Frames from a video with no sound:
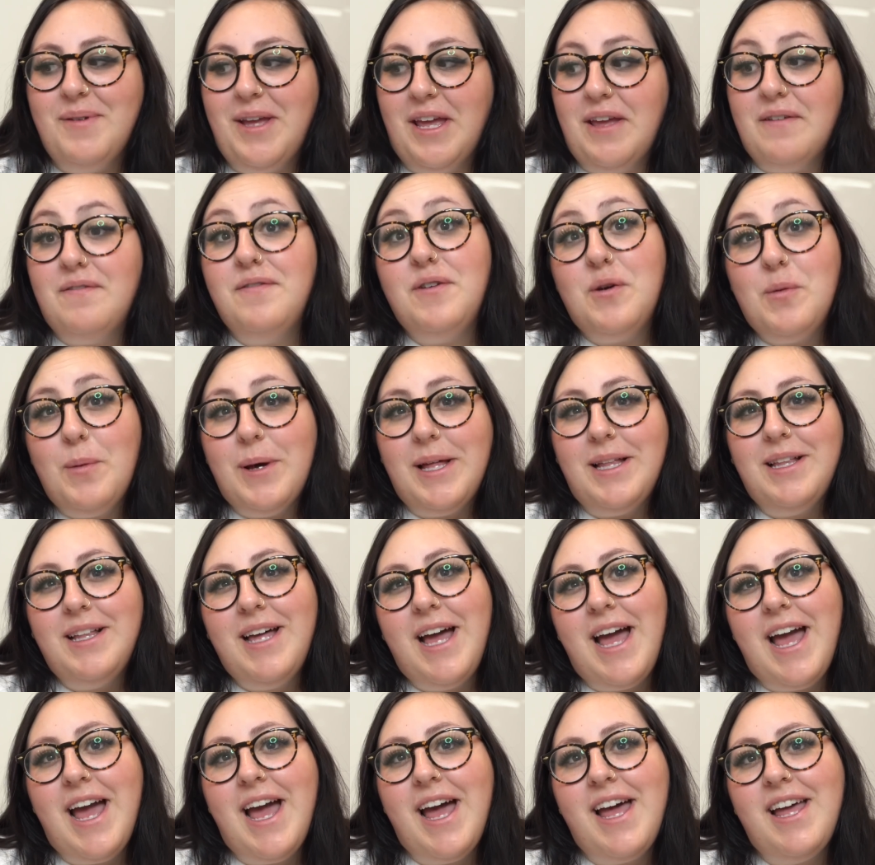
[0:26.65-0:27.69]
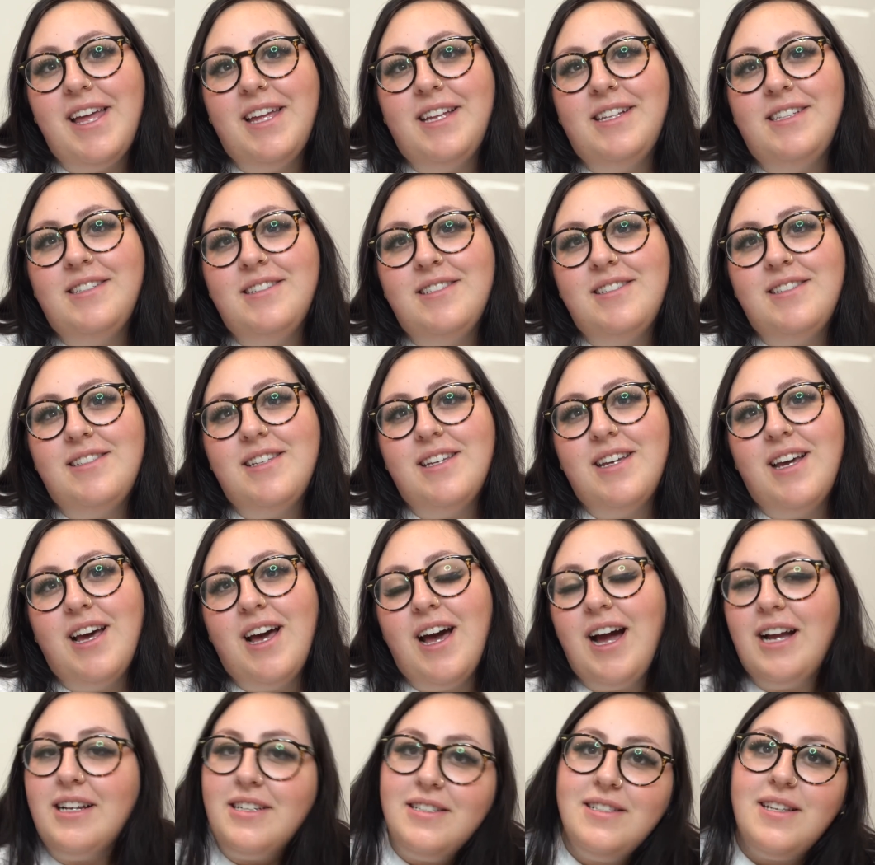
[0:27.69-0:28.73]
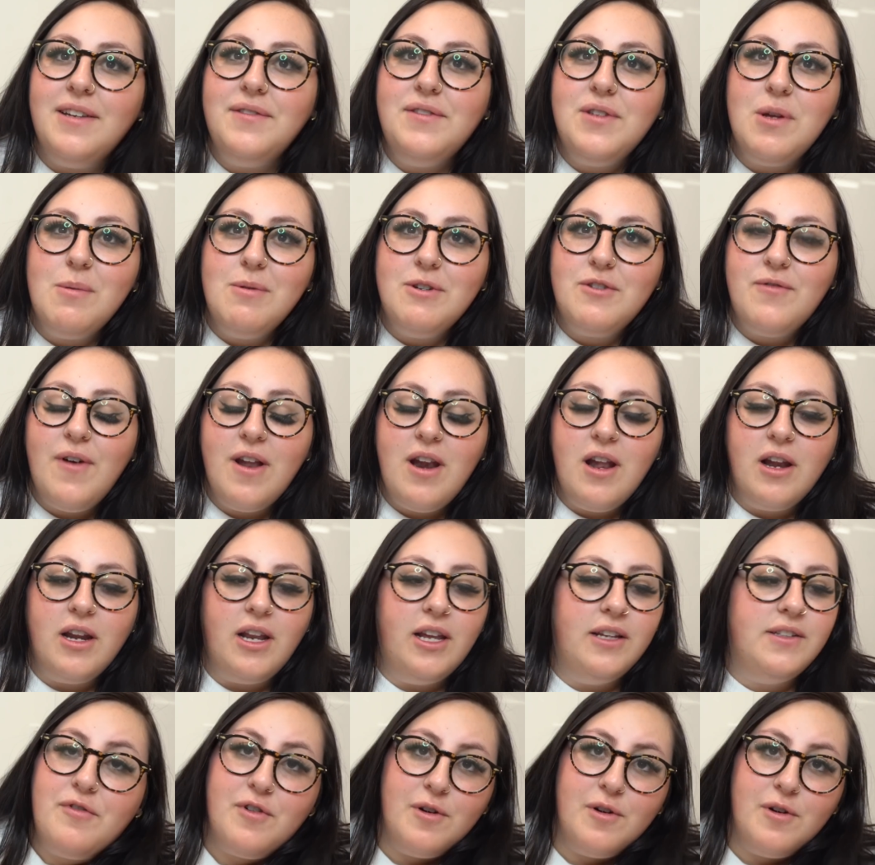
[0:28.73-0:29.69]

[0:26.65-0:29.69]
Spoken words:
if you will, and I just have so much fun on it.